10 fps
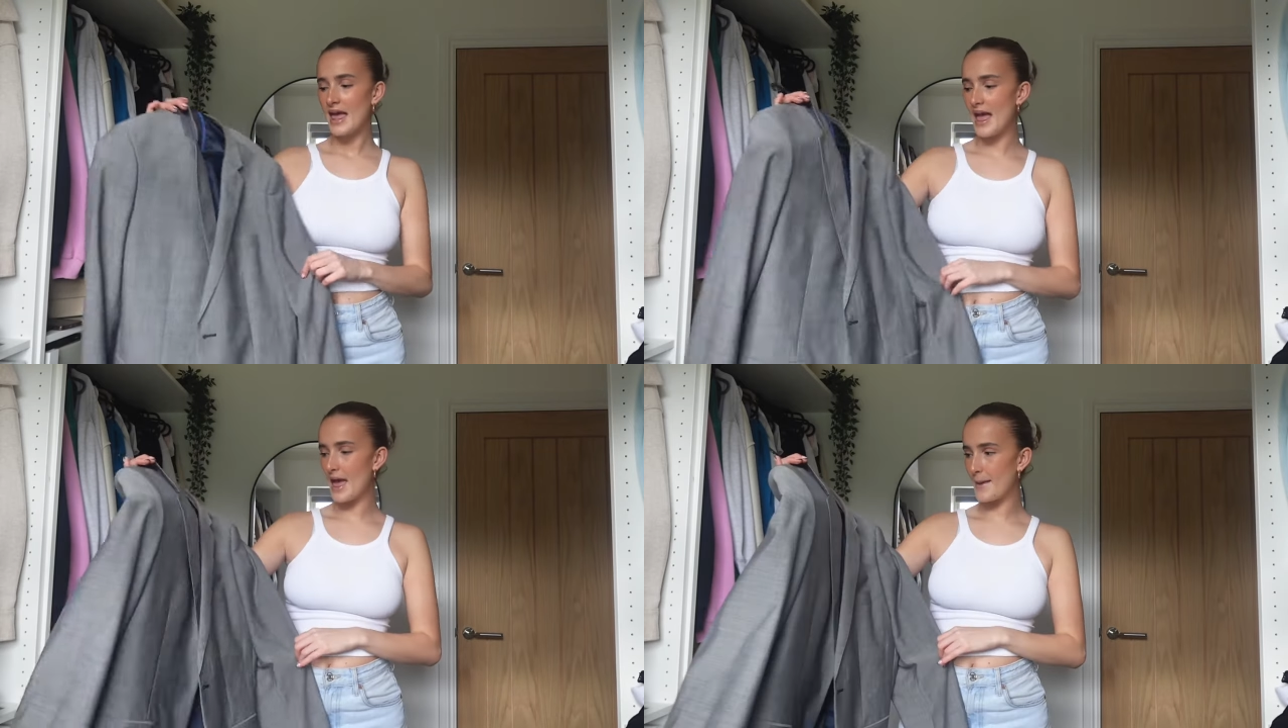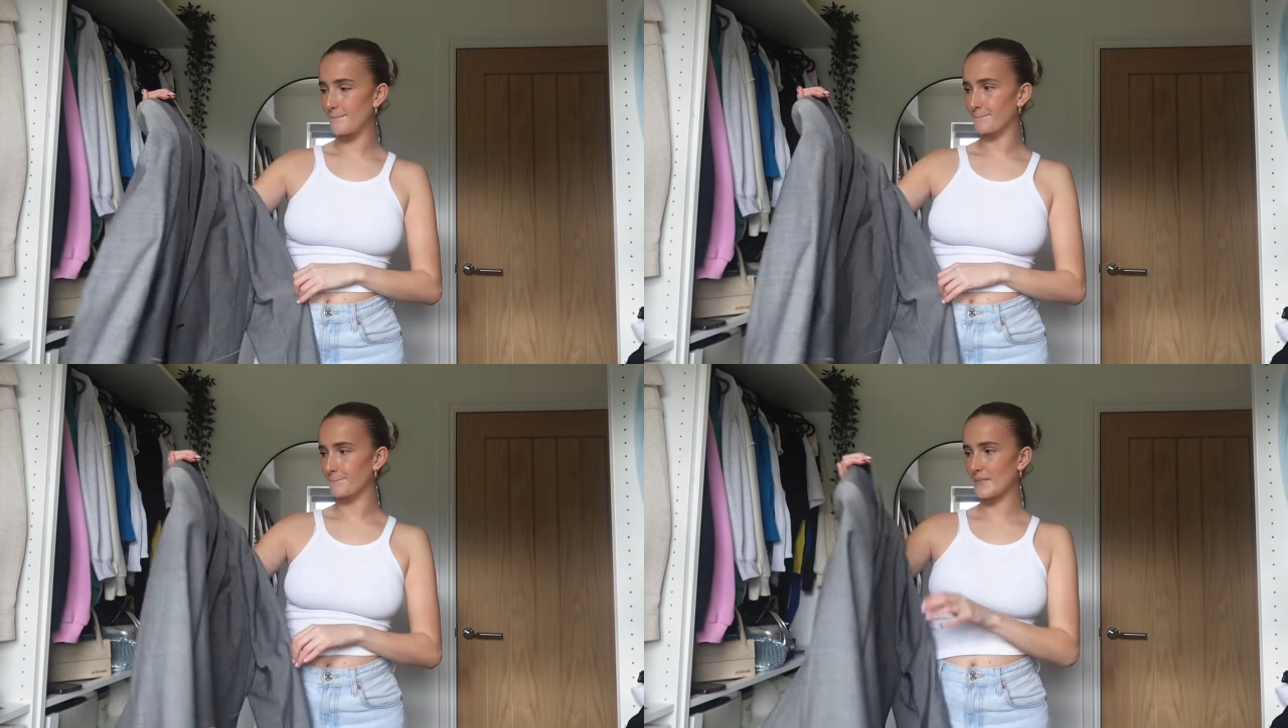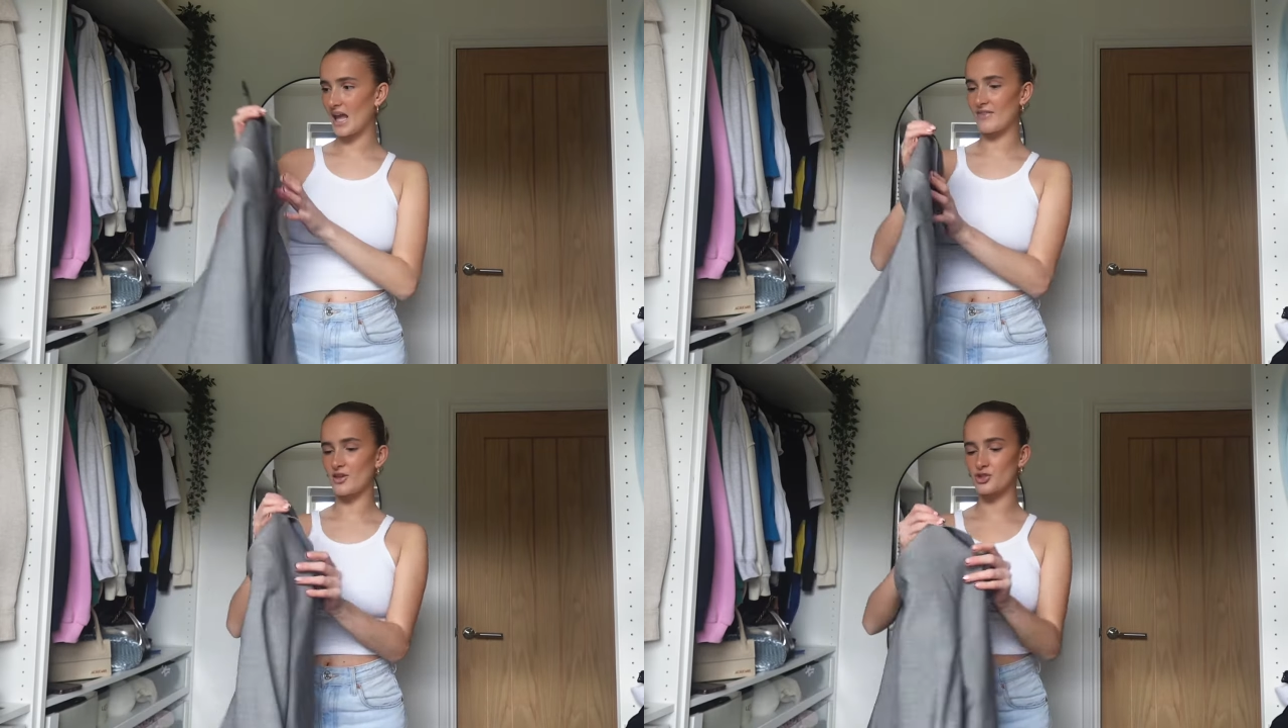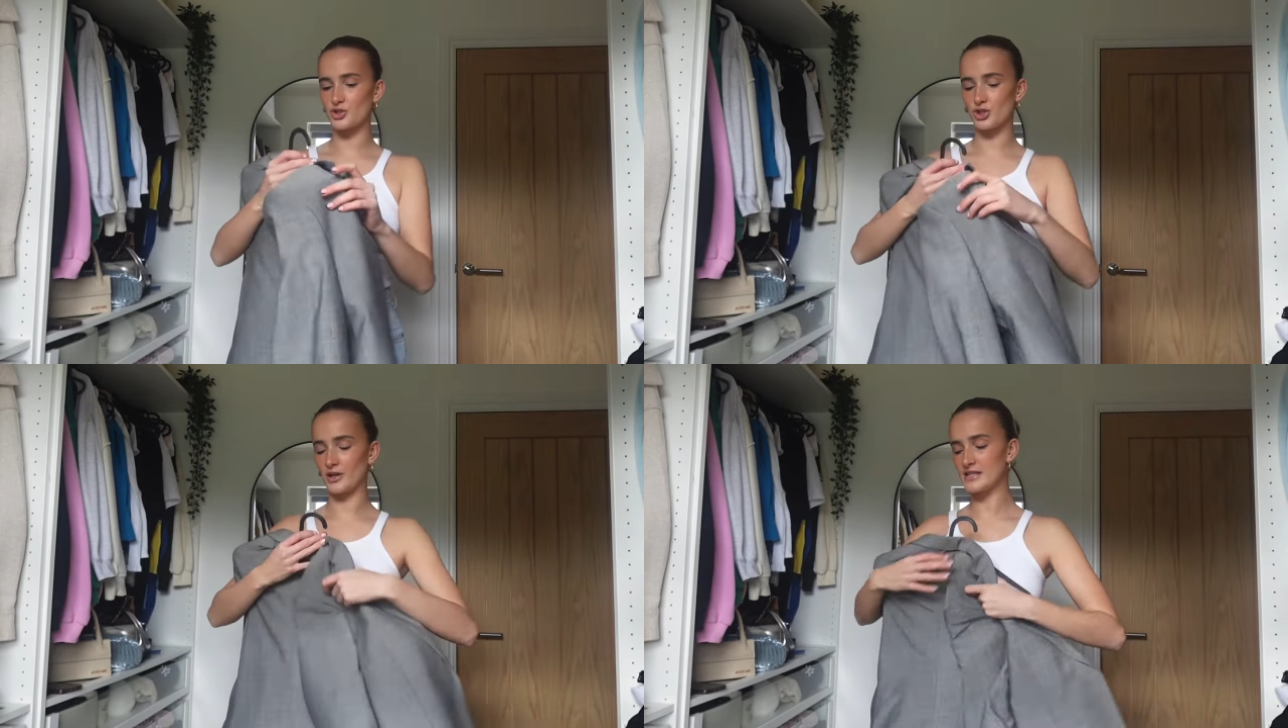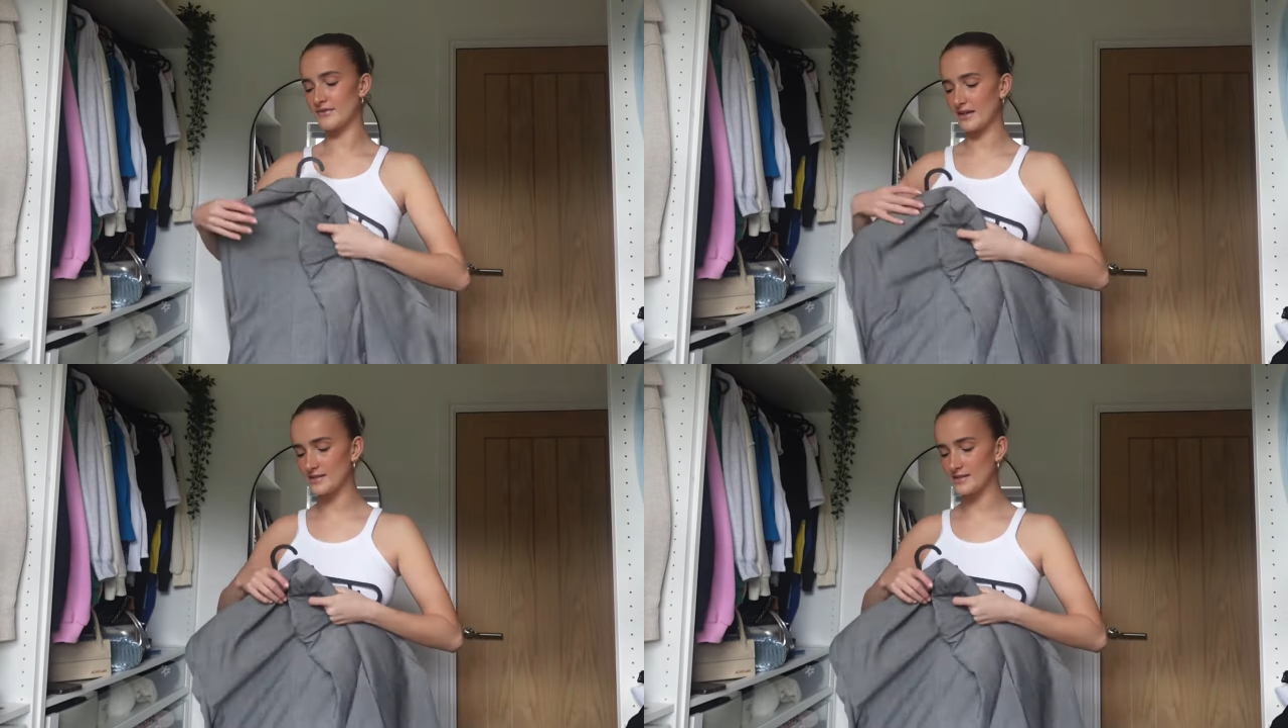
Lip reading: And they're such a nice fit.